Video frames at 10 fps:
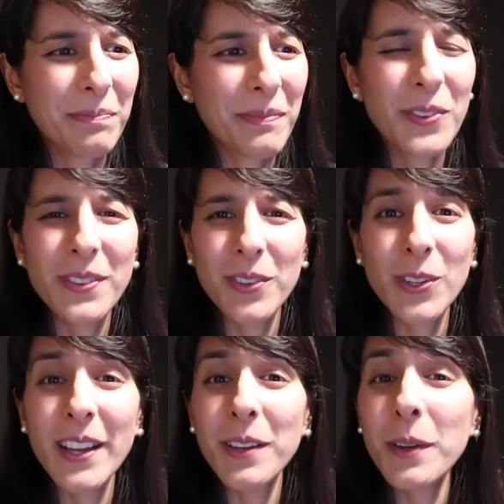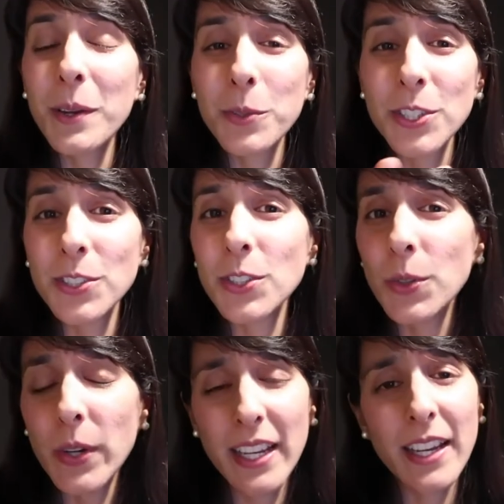Most of all, I, I wish you
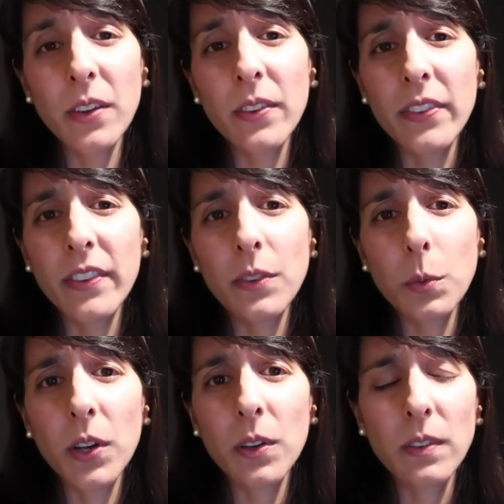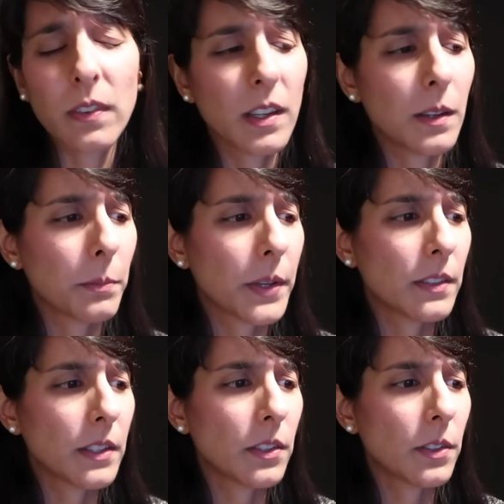great health as well, um,
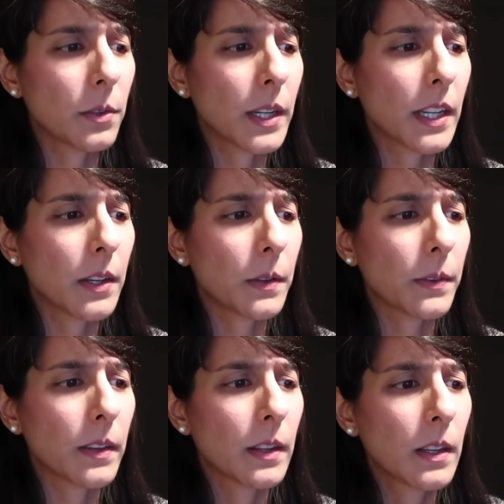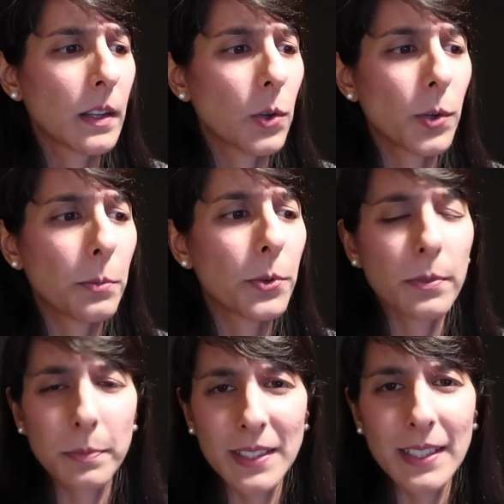continued great health or
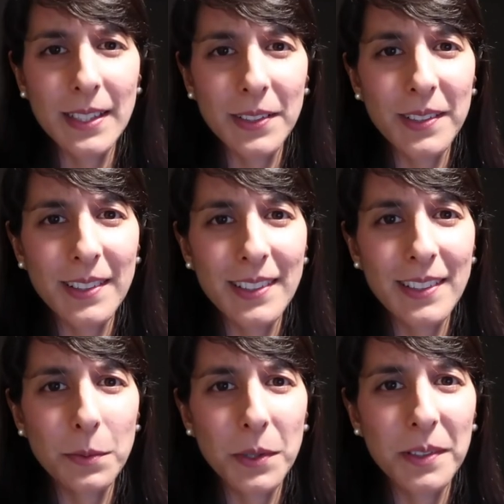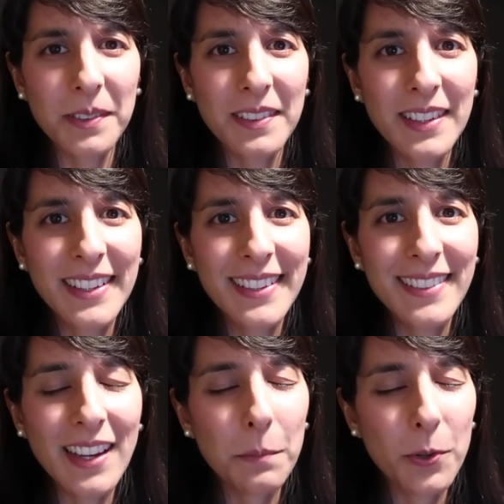improvement to health as well.
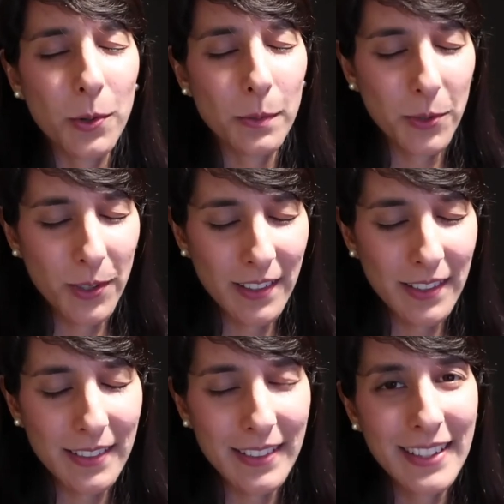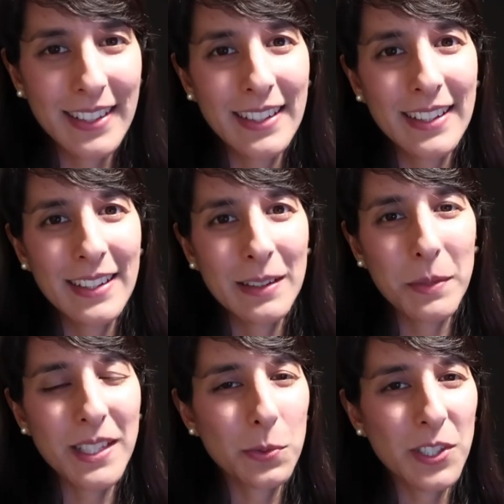So, Capricorn Moon,
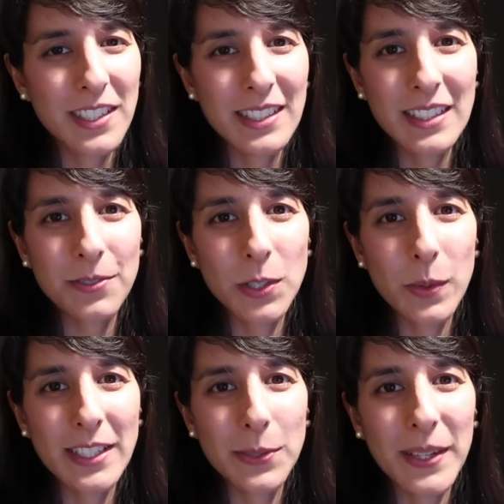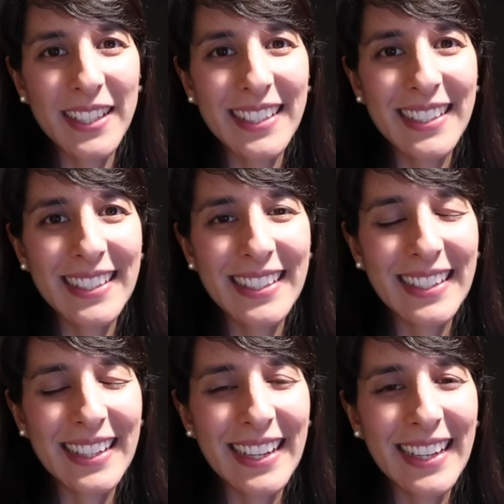best wishes for 2020.
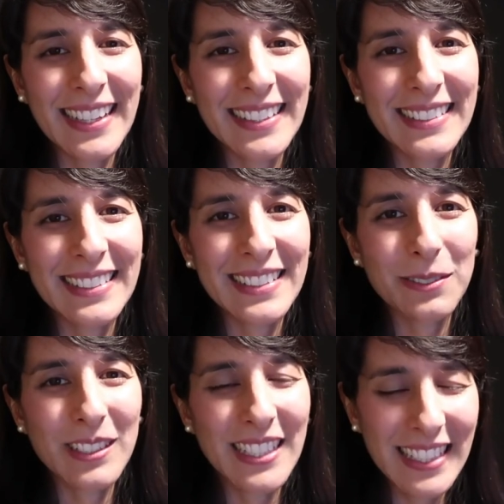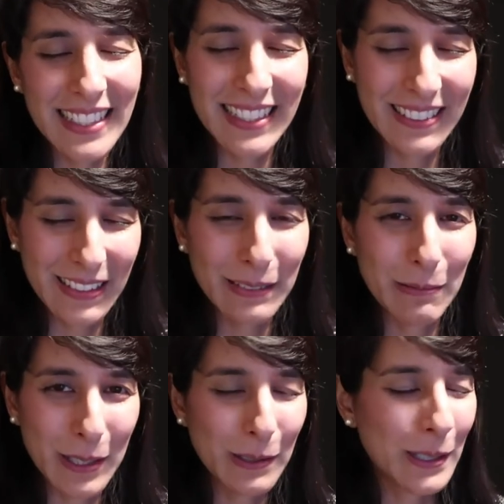And we are now going to
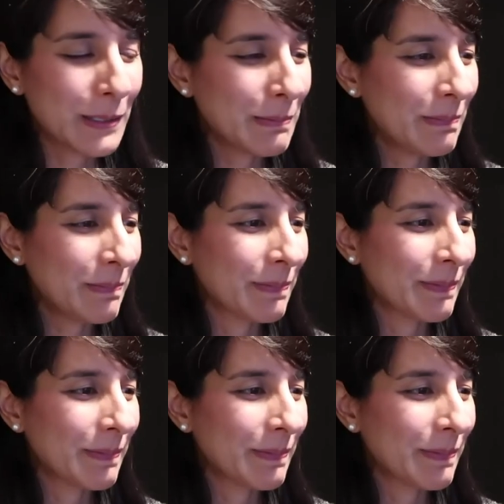welcome